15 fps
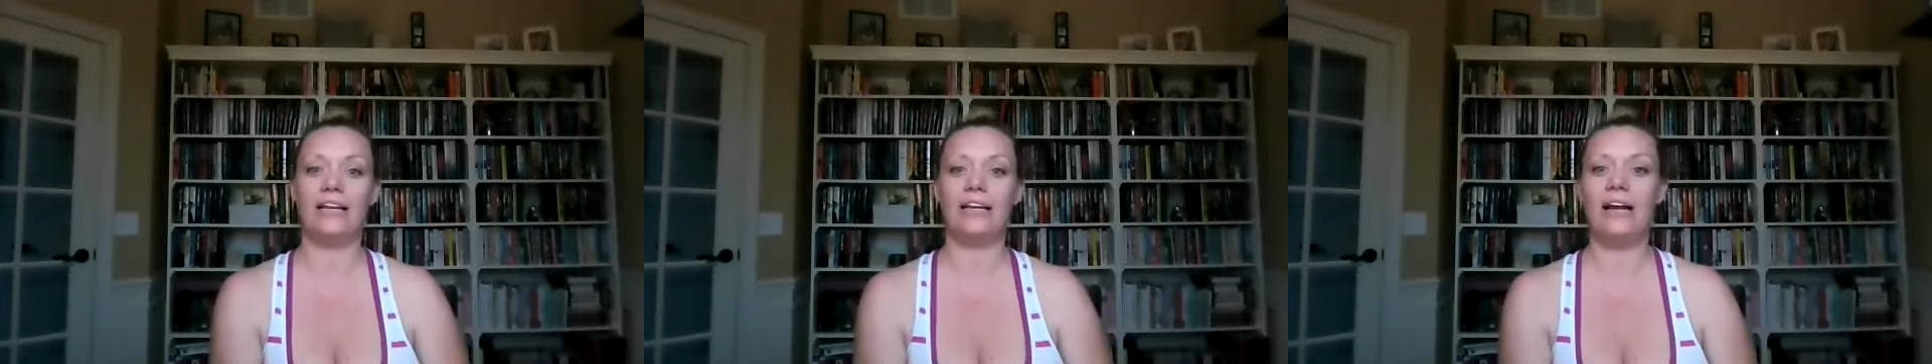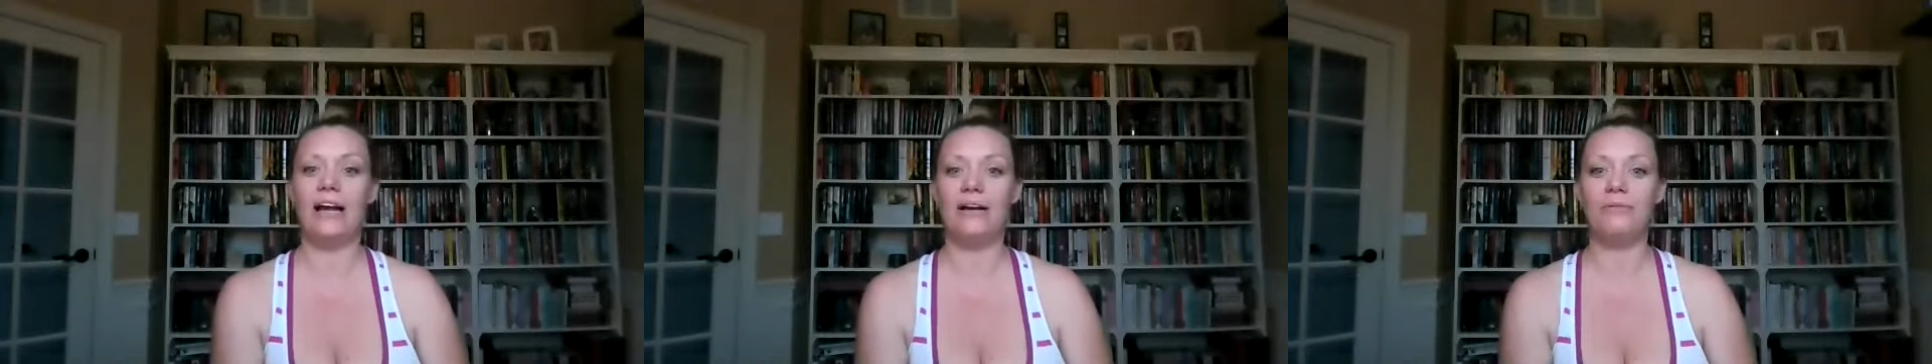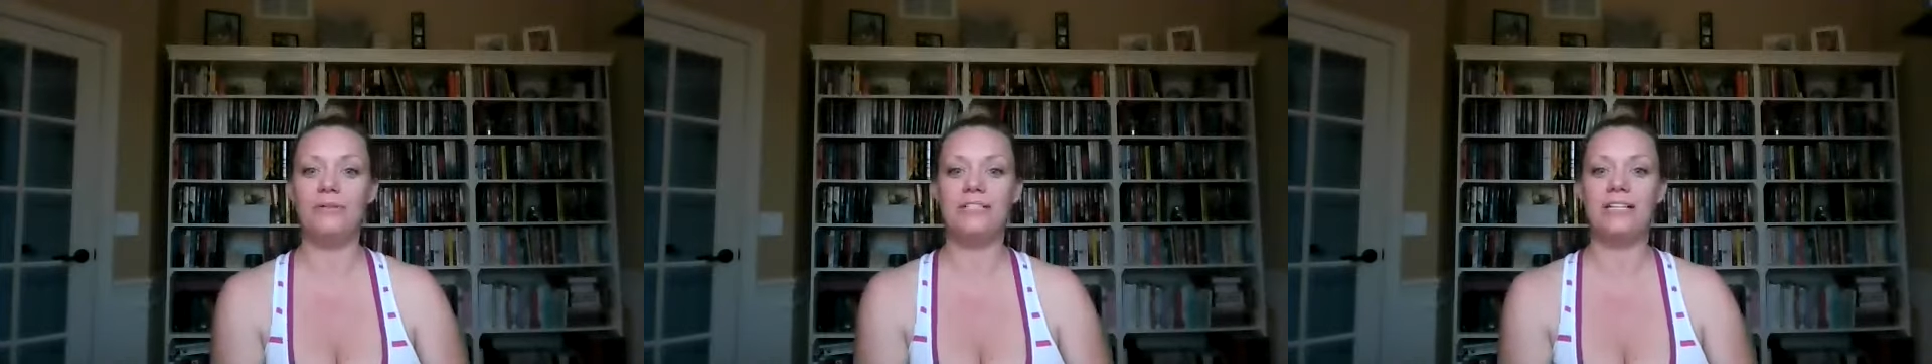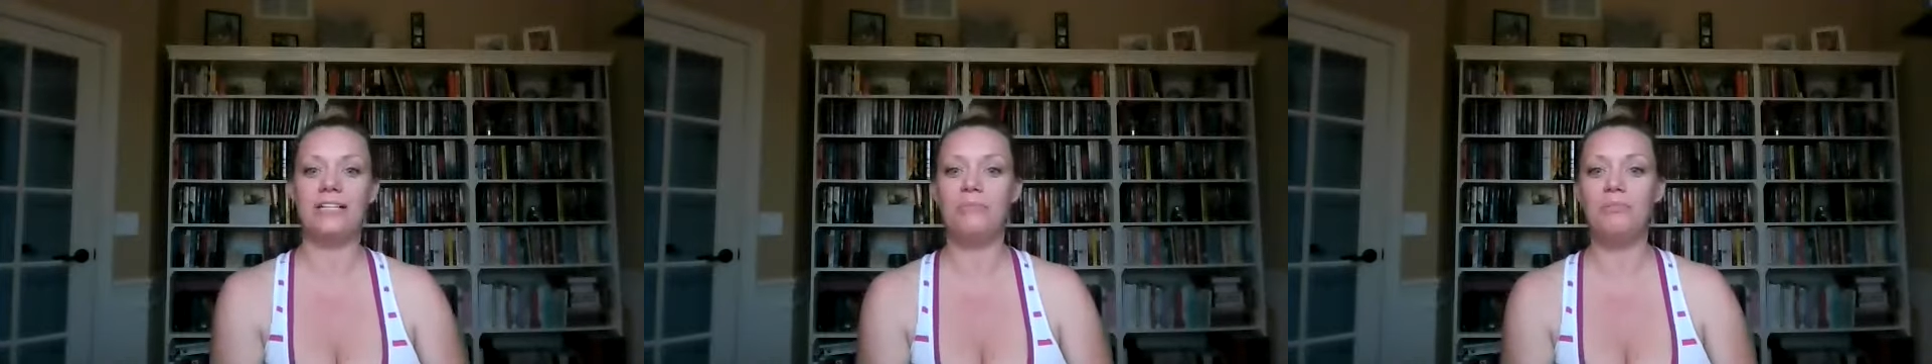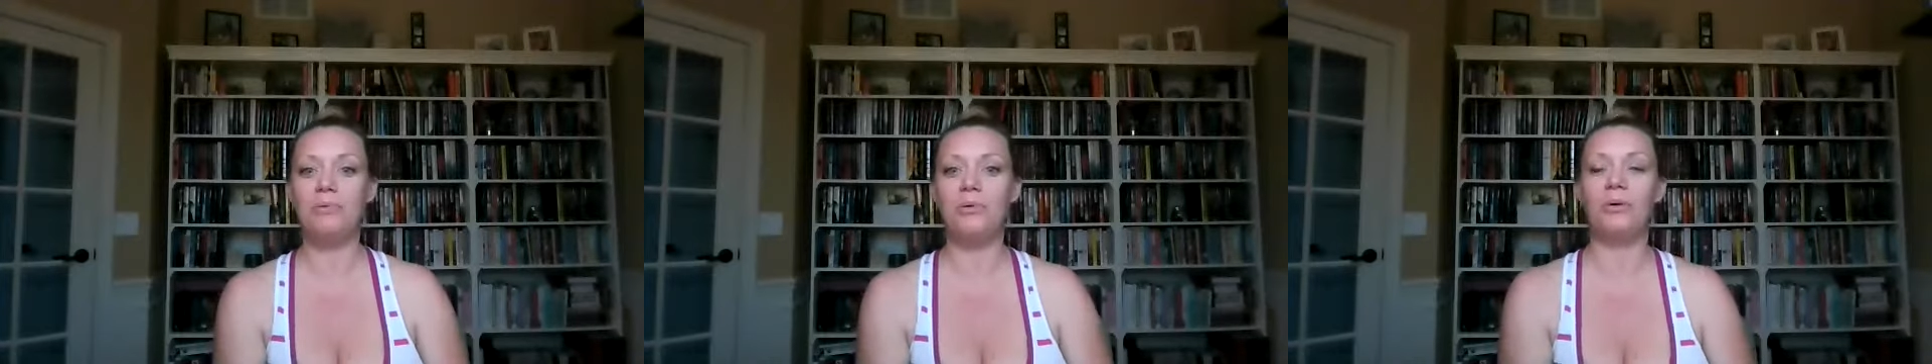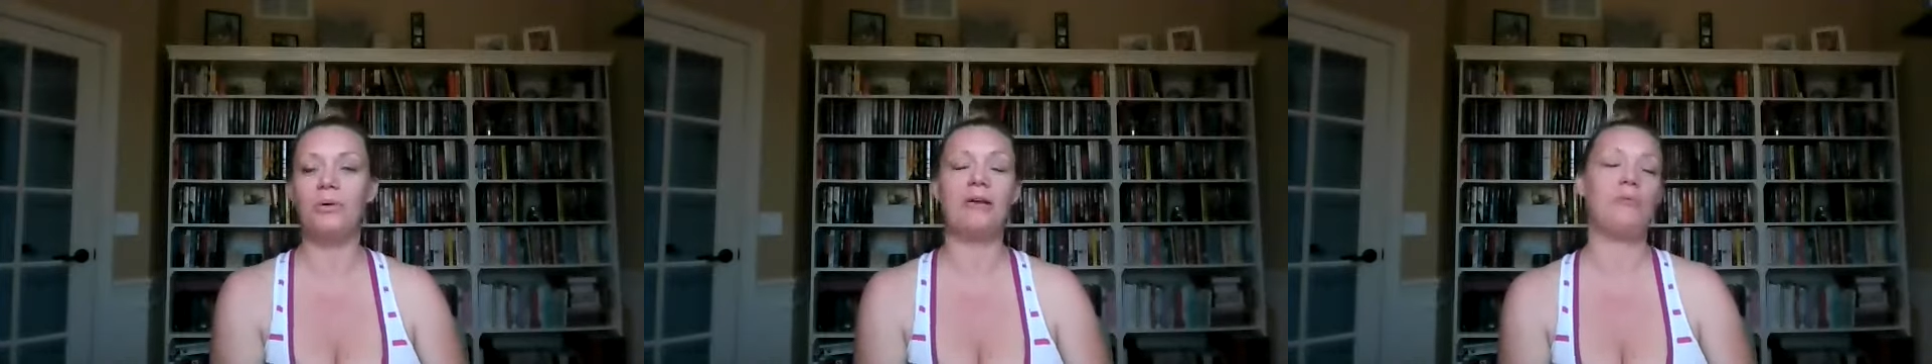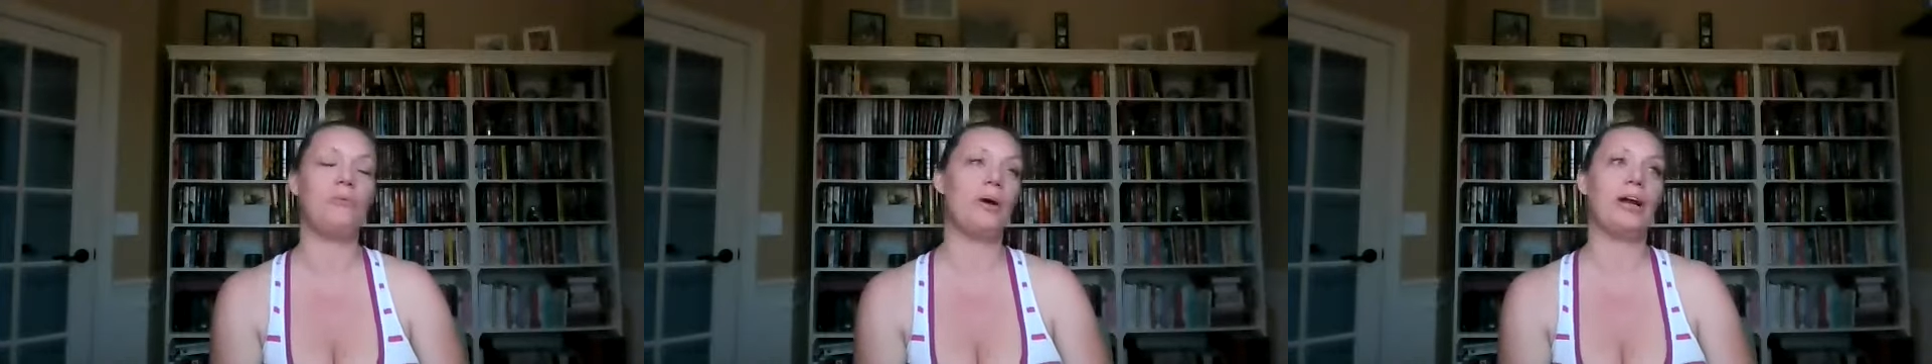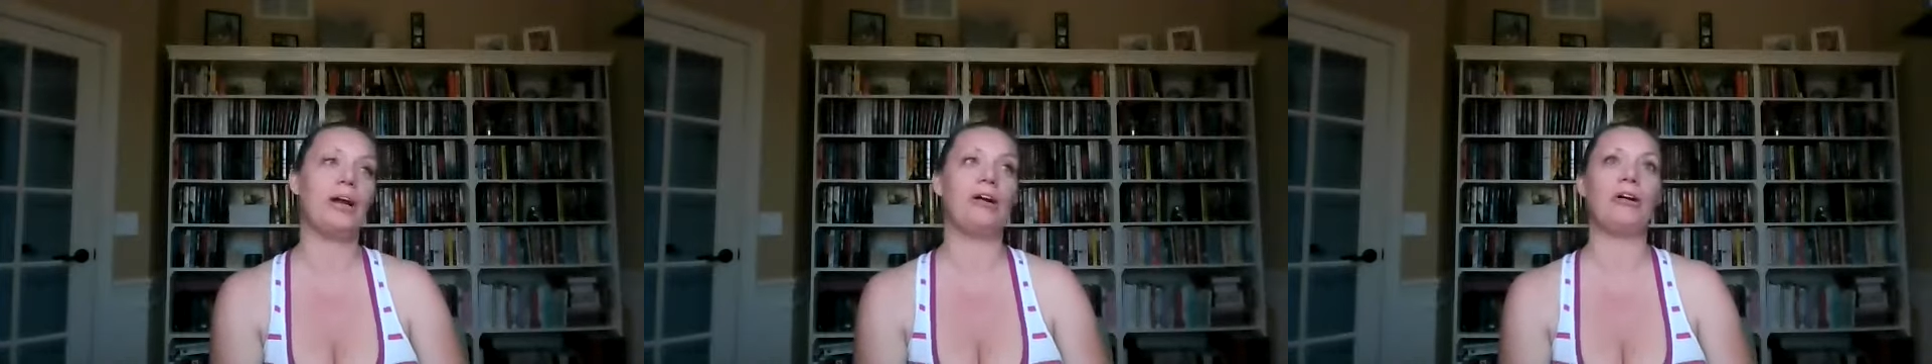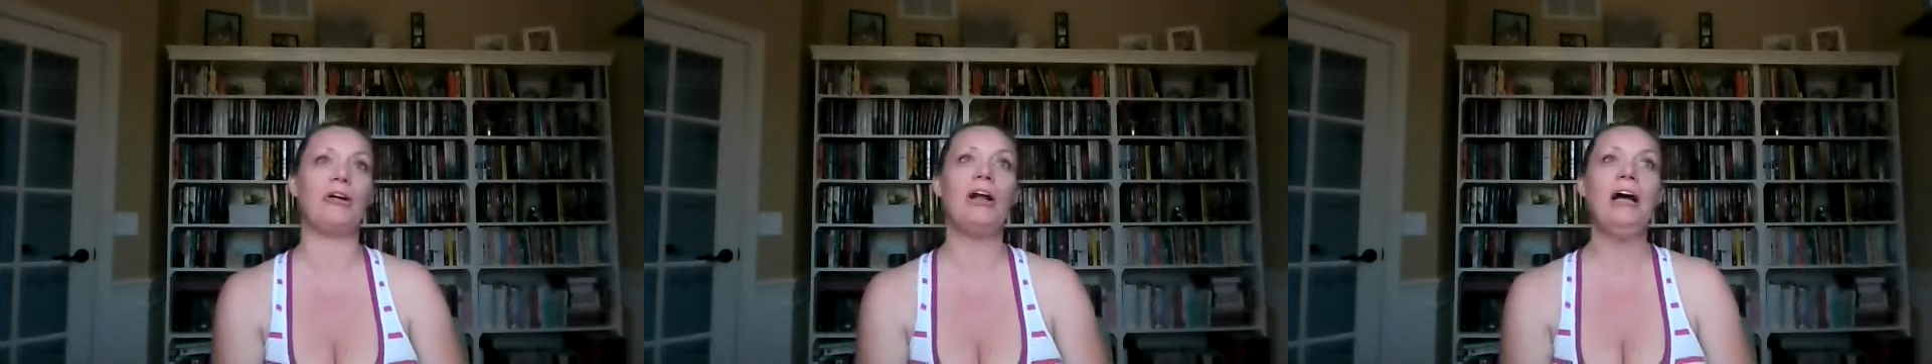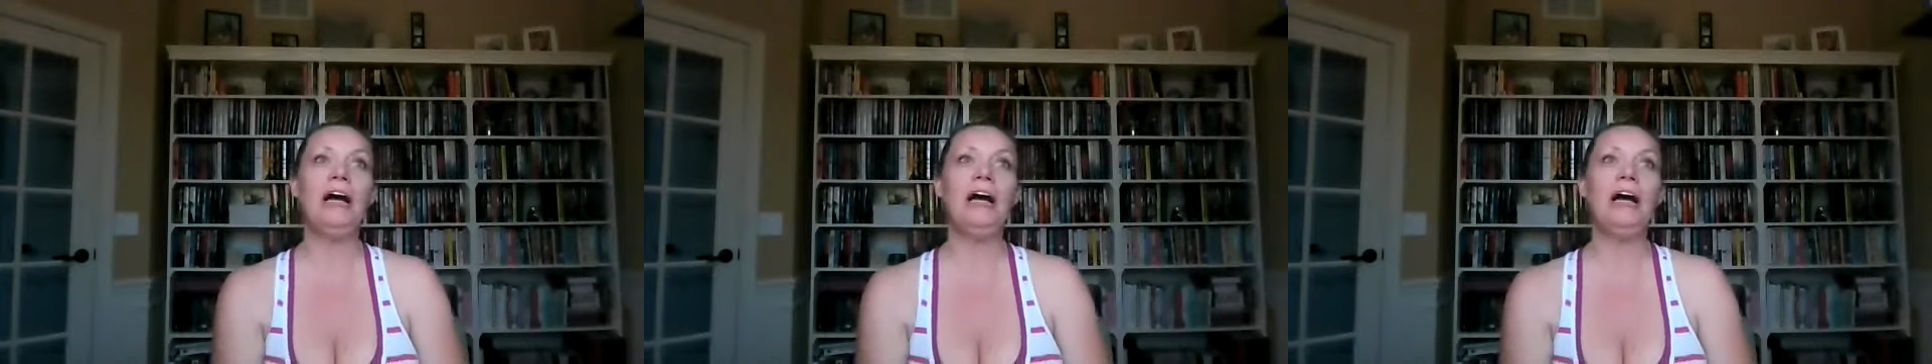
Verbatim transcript: And I was at a point where where